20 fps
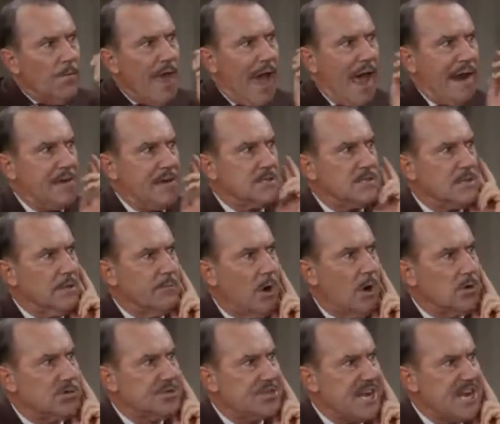That is the
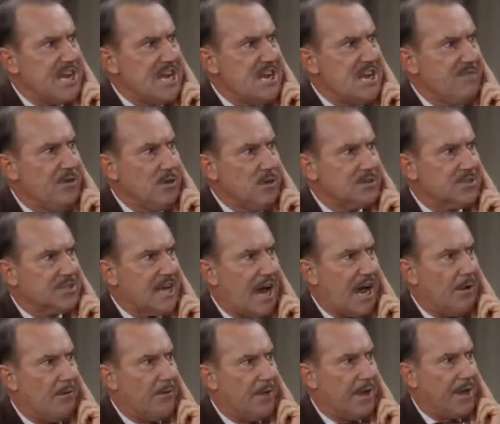most evil
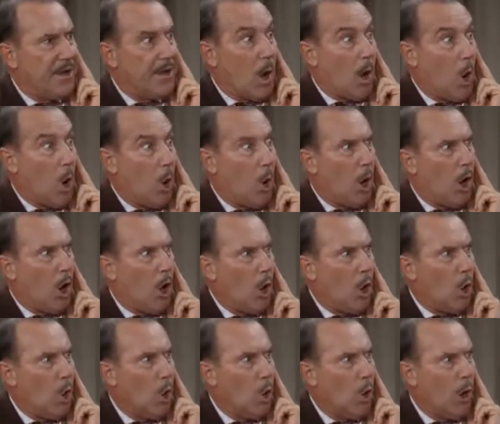sounding
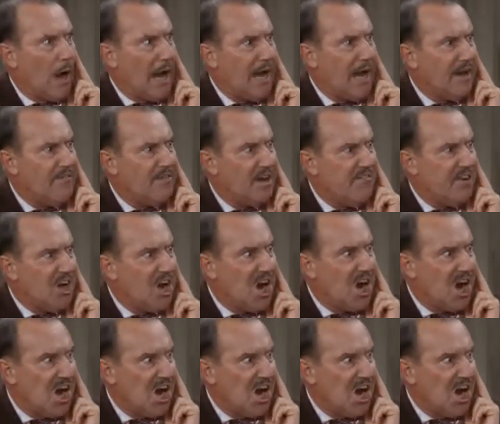oh-ho I have ever